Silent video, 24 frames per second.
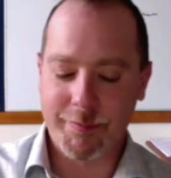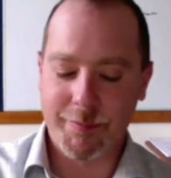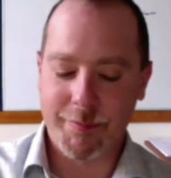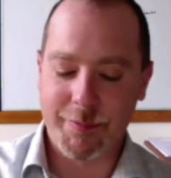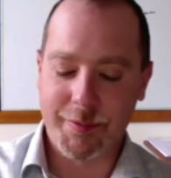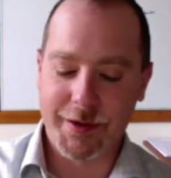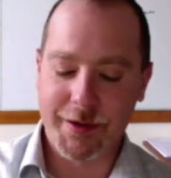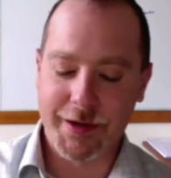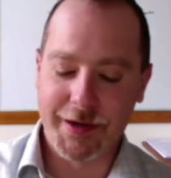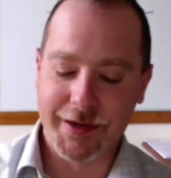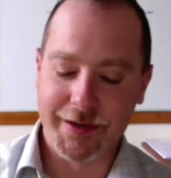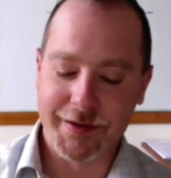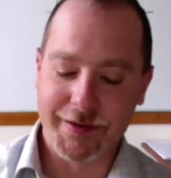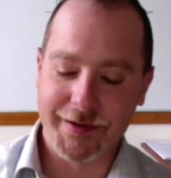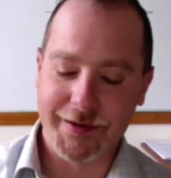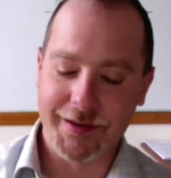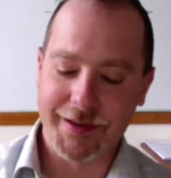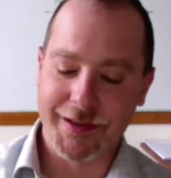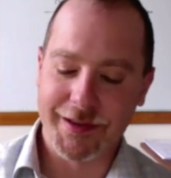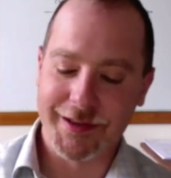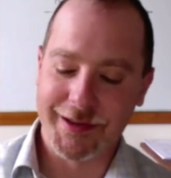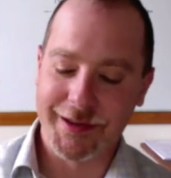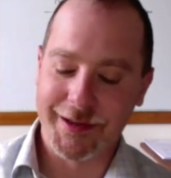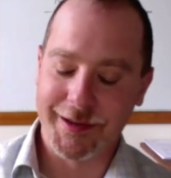But
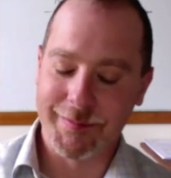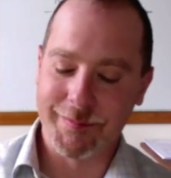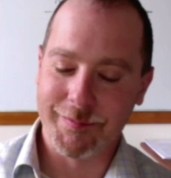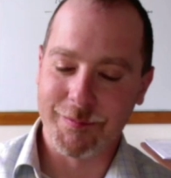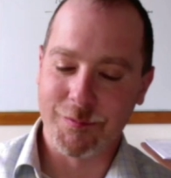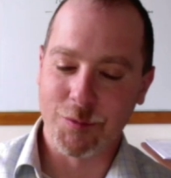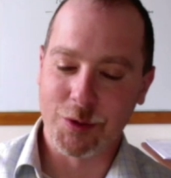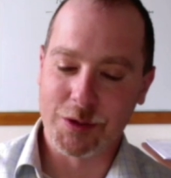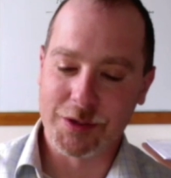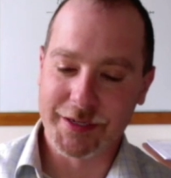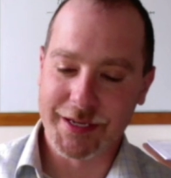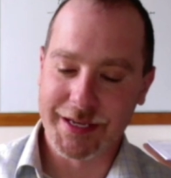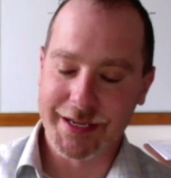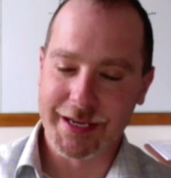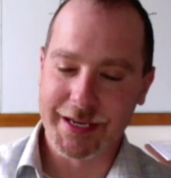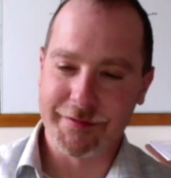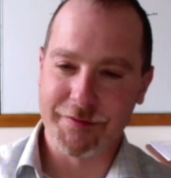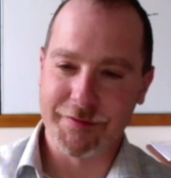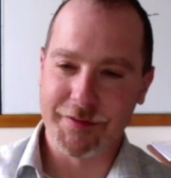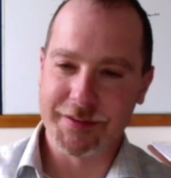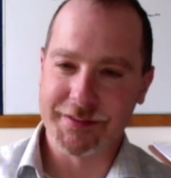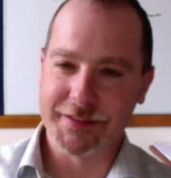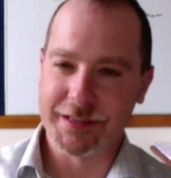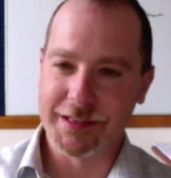we're looking
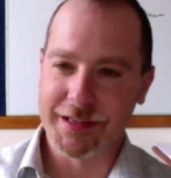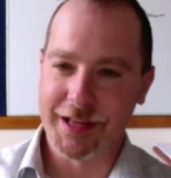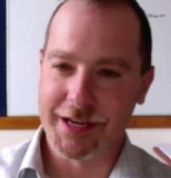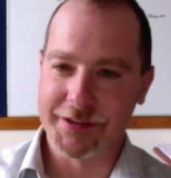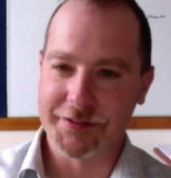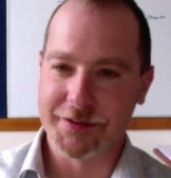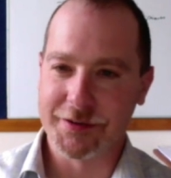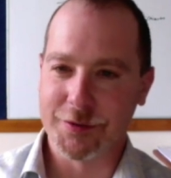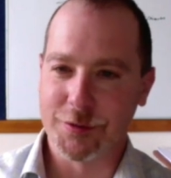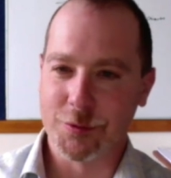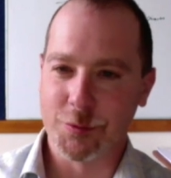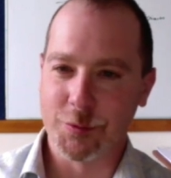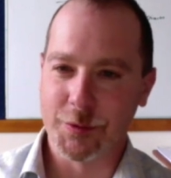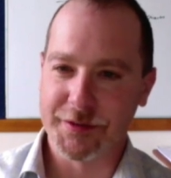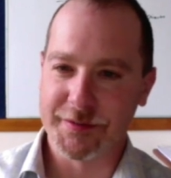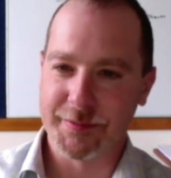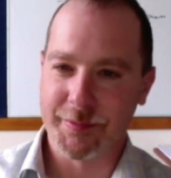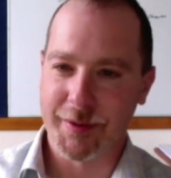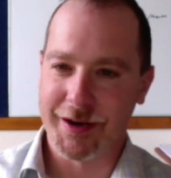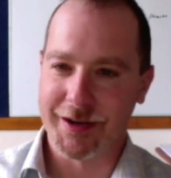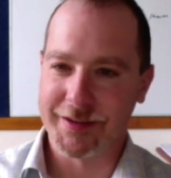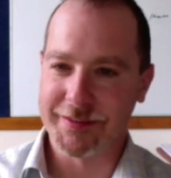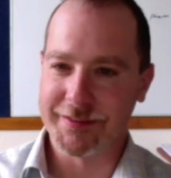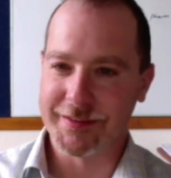at physiological
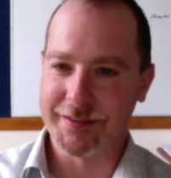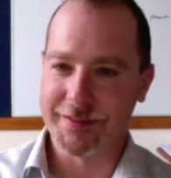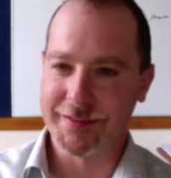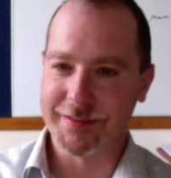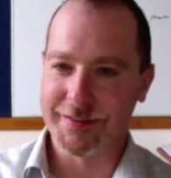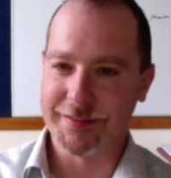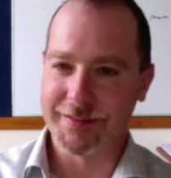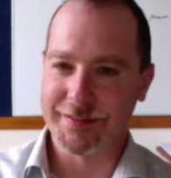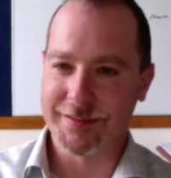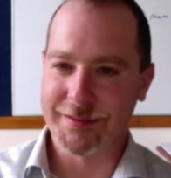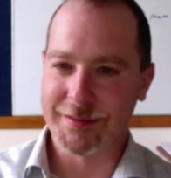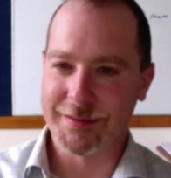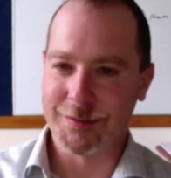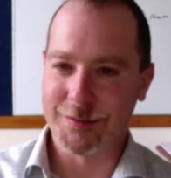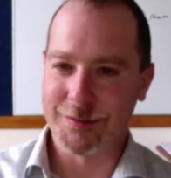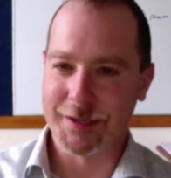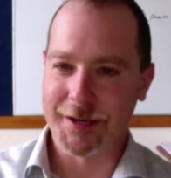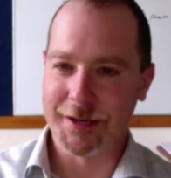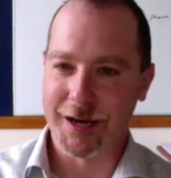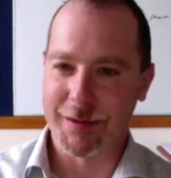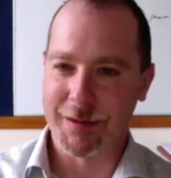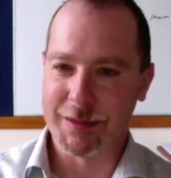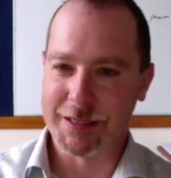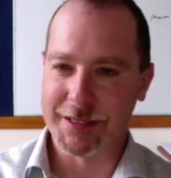responses to
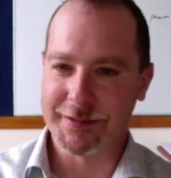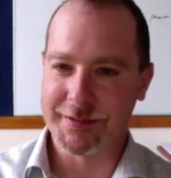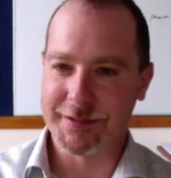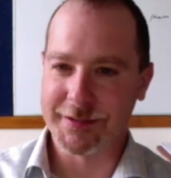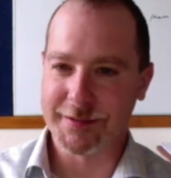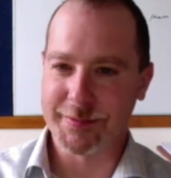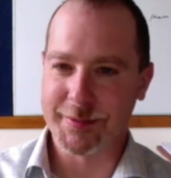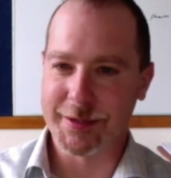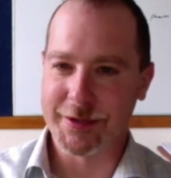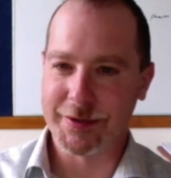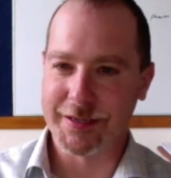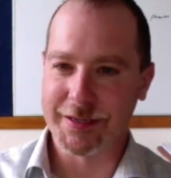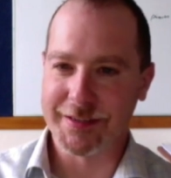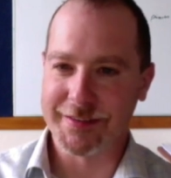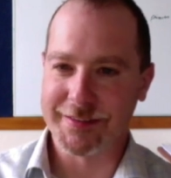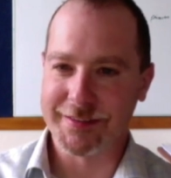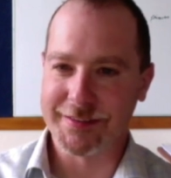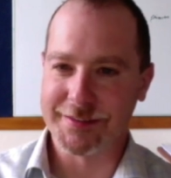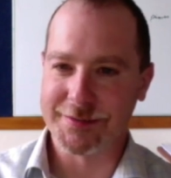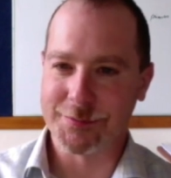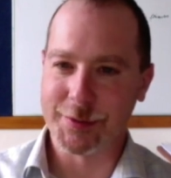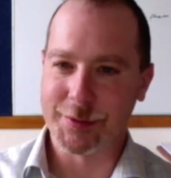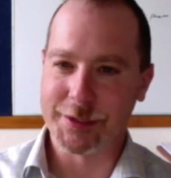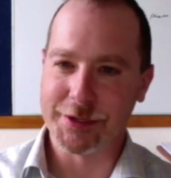anomalous
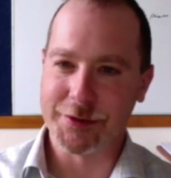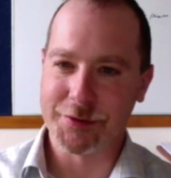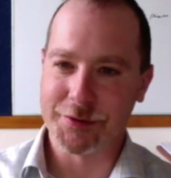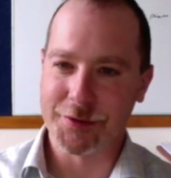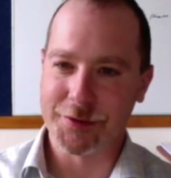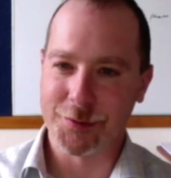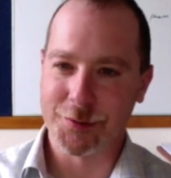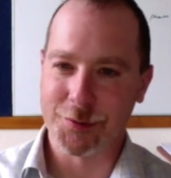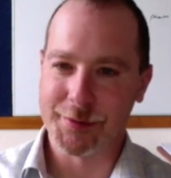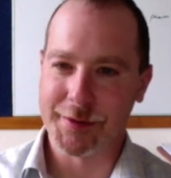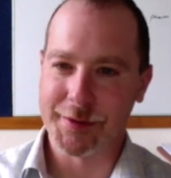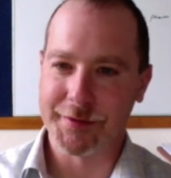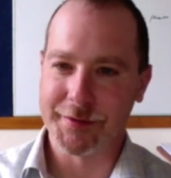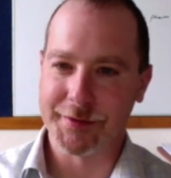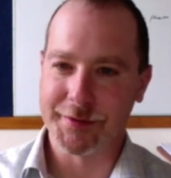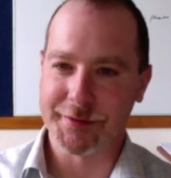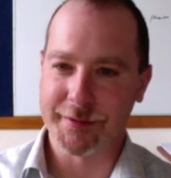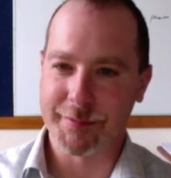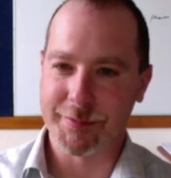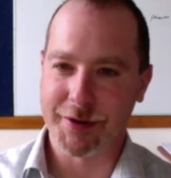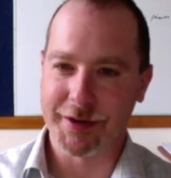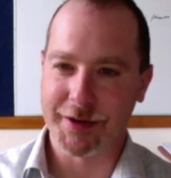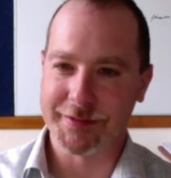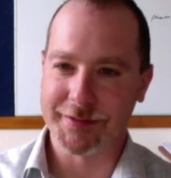experiences when you're told that
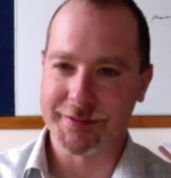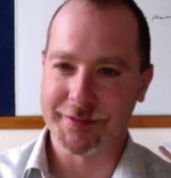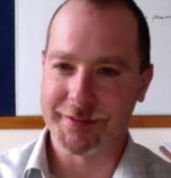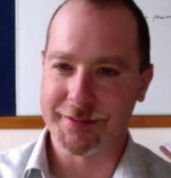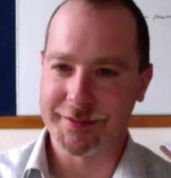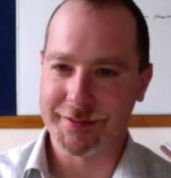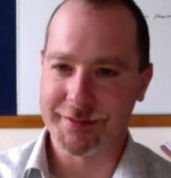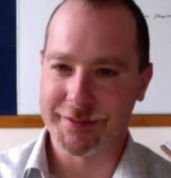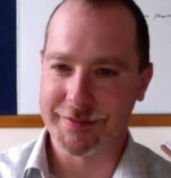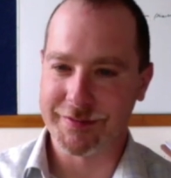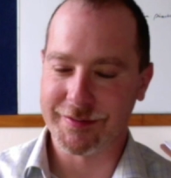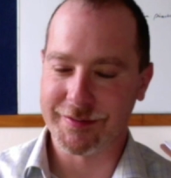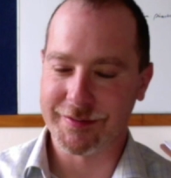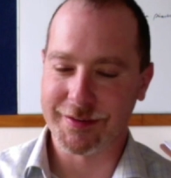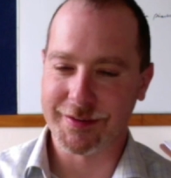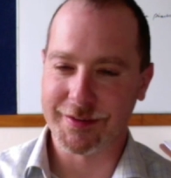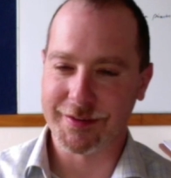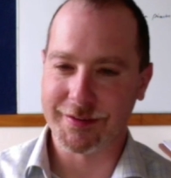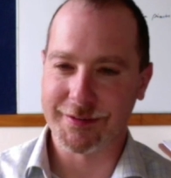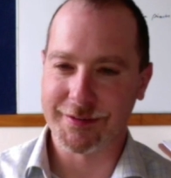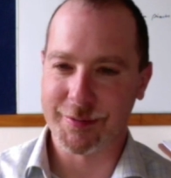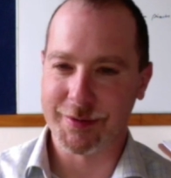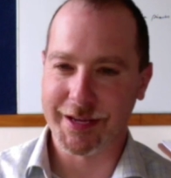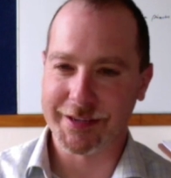there's the presence of
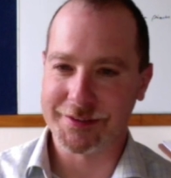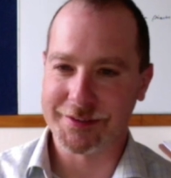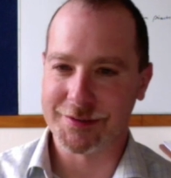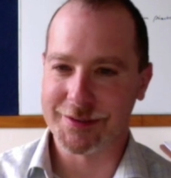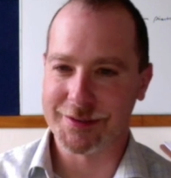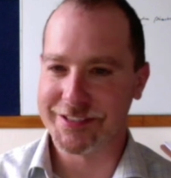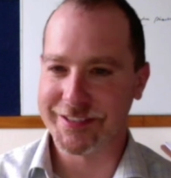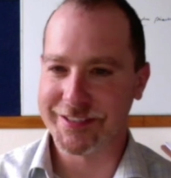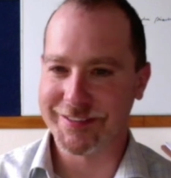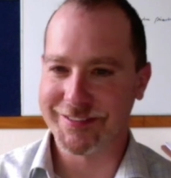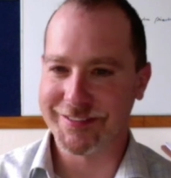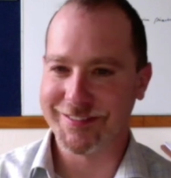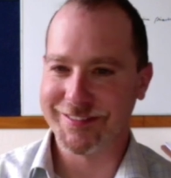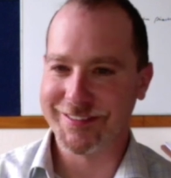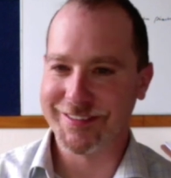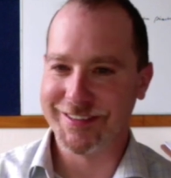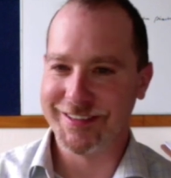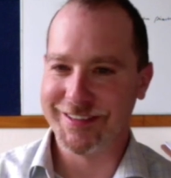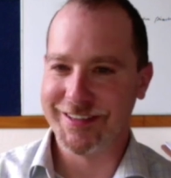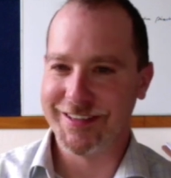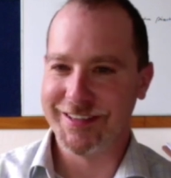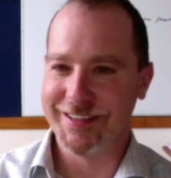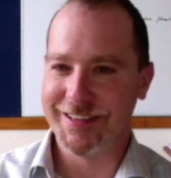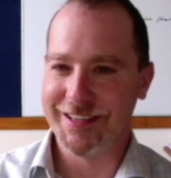a supernatural
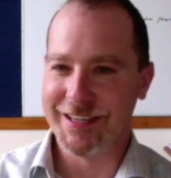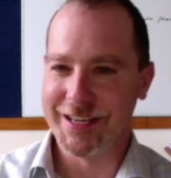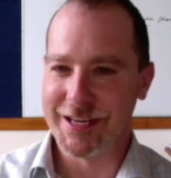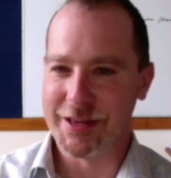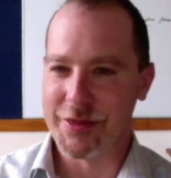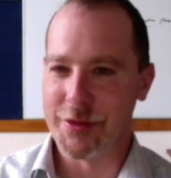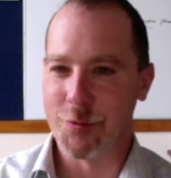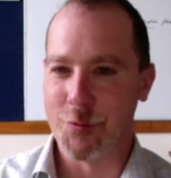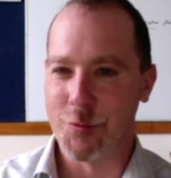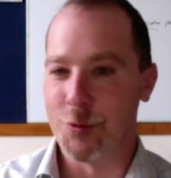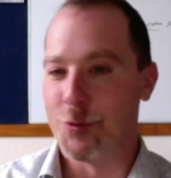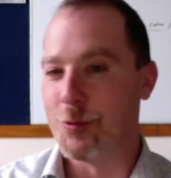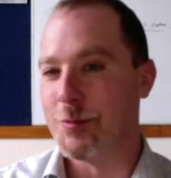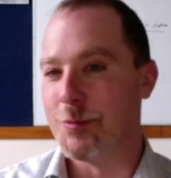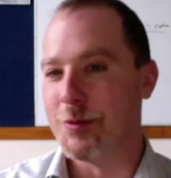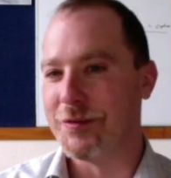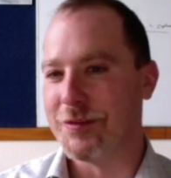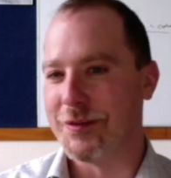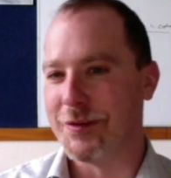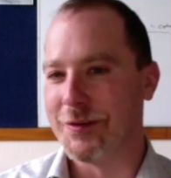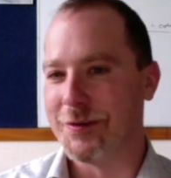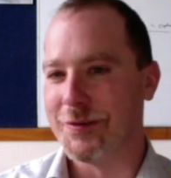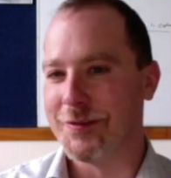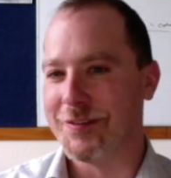agent in the
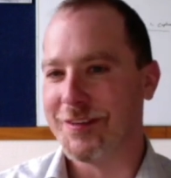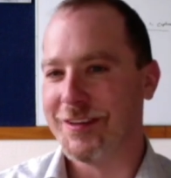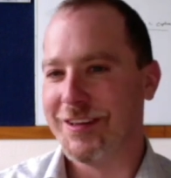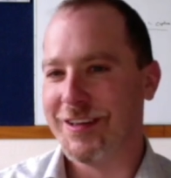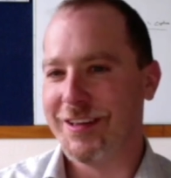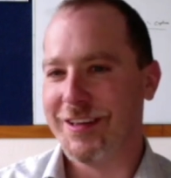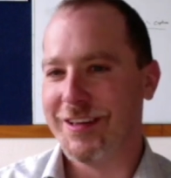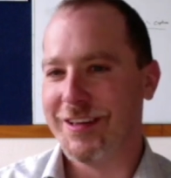room with you.